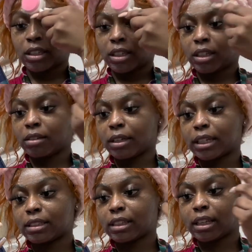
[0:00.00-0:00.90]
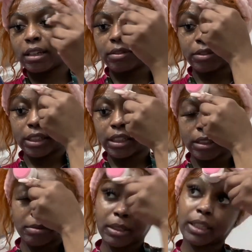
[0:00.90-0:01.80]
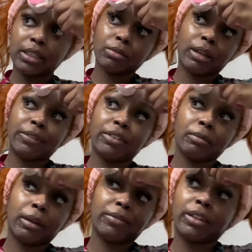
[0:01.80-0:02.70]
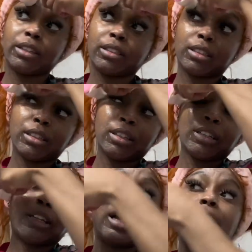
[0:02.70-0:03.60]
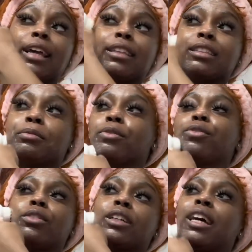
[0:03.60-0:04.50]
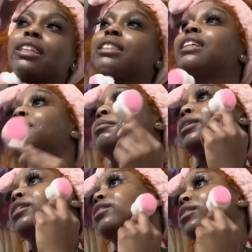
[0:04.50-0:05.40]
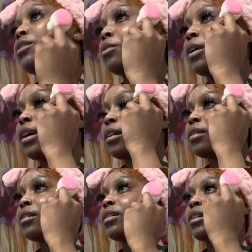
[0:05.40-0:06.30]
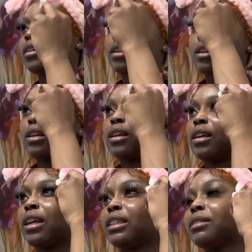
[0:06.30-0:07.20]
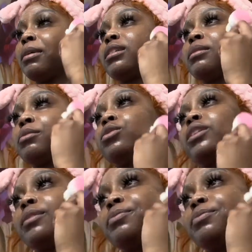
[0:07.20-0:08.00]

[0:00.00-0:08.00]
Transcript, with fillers: I don't got a time frame. I guess when I feel my face. I had this before, y'all. I just haven't put it on in a while. I just bought some more.